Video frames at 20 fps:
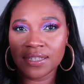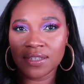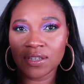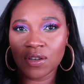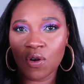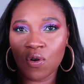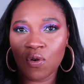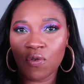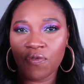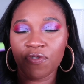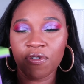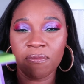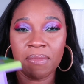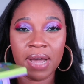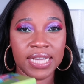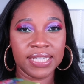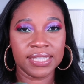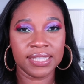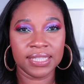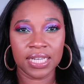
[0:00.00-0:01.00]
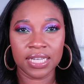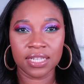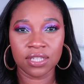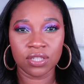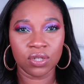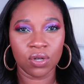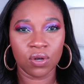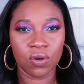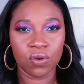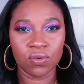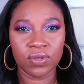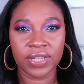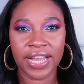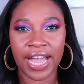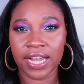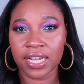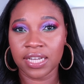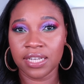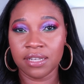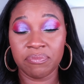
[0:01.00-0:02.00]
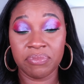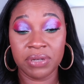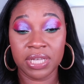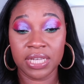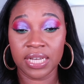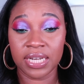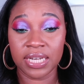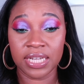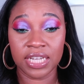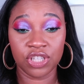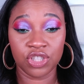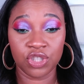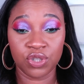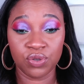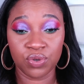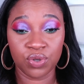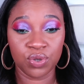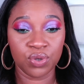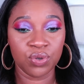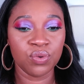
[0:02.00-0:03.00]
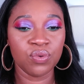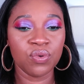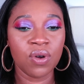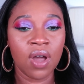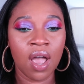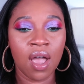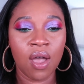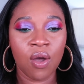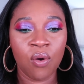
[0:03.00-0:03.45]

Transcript: so for my skin tone that could be an issue too,